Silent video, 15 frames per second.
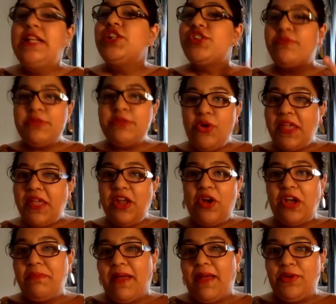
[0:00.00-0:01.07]
So I've been talking a
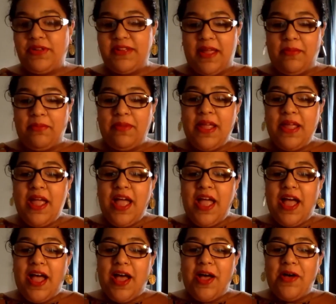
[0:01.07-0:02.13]
lot about them,
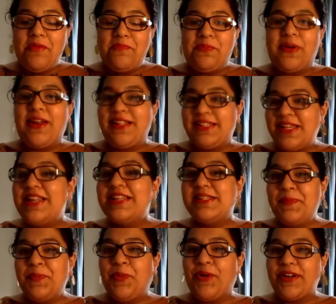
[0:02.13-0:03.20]
but it is
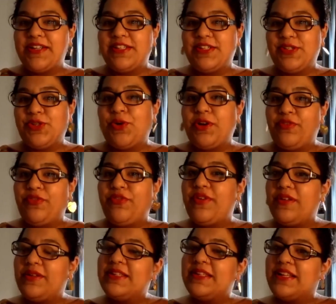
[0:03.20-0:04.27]
important to sort of
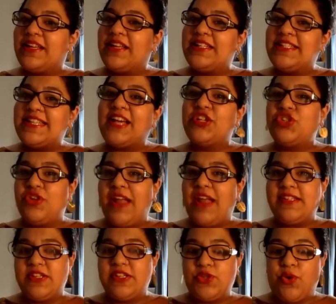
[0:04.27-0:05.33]

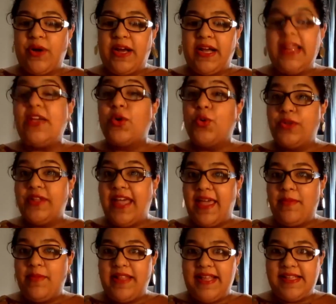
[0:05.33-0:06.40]
contextualize historically who the
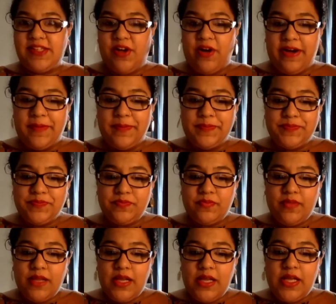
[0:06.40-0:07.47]
Ahmadis are.
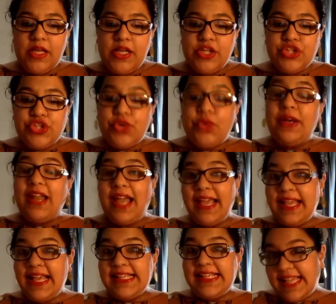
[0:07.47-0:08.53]
So
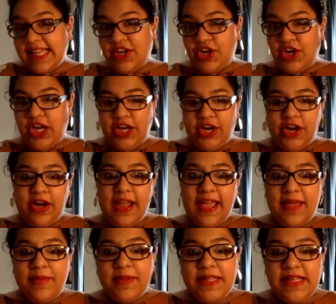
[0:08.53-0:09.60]
like I said earlier,
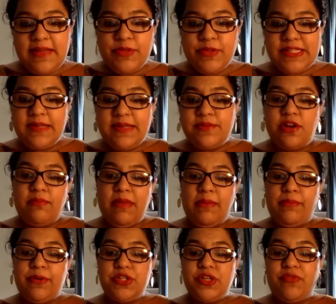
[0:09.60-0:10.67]
Ahmadi Muslims are
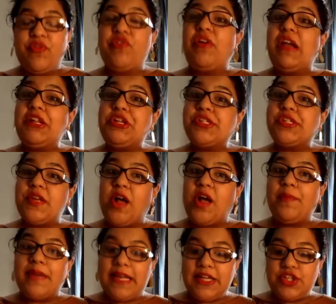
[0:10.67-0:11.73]
members of a religious
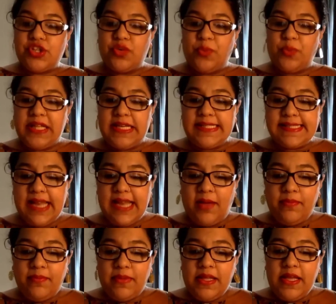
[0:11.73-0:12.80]
denomination within
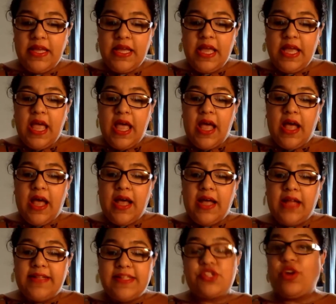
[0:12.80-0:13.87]
Islam.
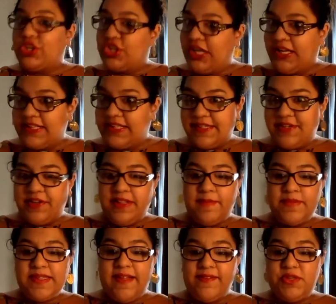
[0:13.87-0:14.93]
They staunchly consider
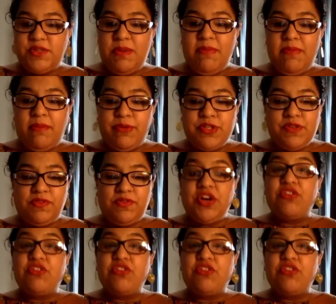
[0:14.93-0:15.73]
themselves to be members of the